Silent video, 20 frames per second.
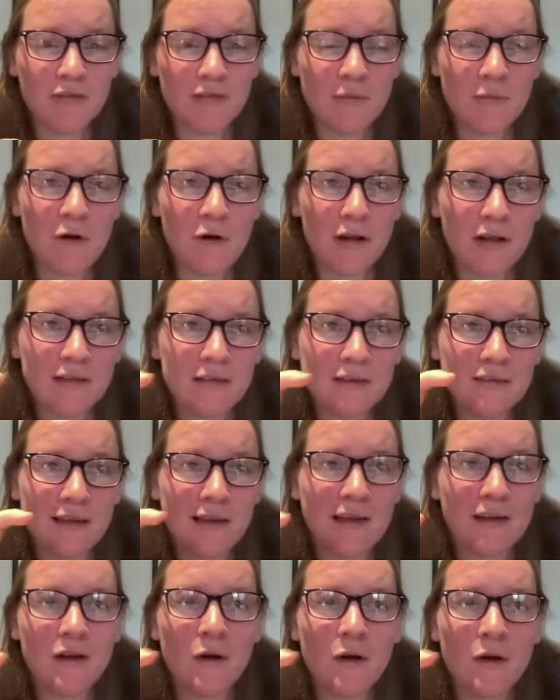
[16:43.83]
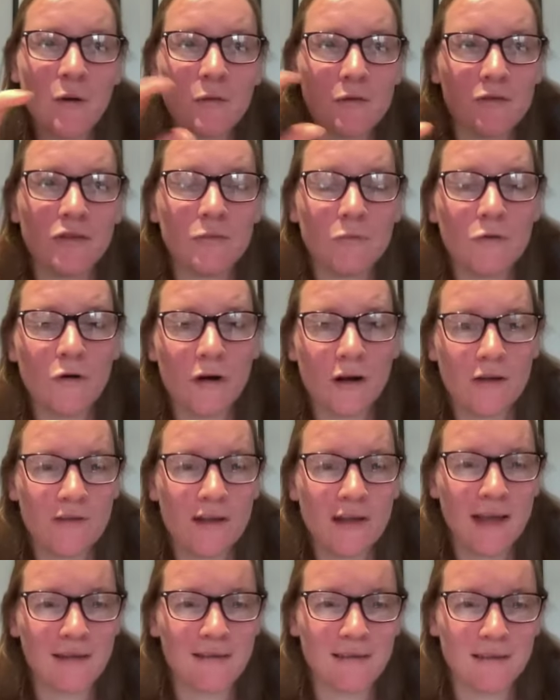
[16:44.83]
if I'm honest, because I can always do more if I
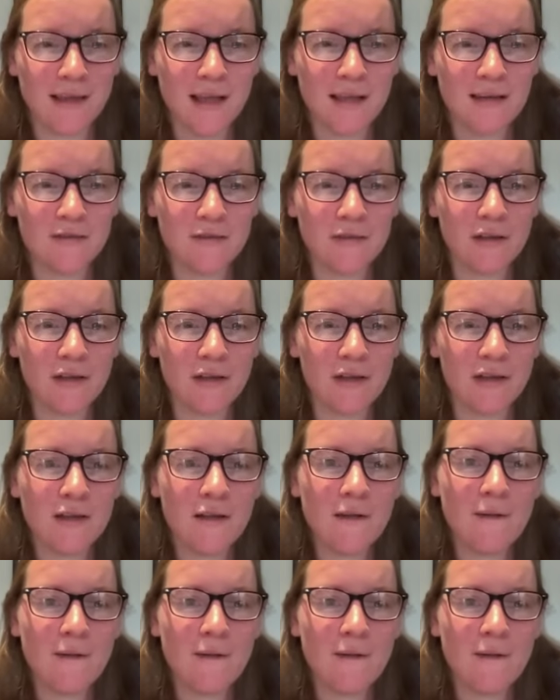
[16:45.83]
get to the end of it.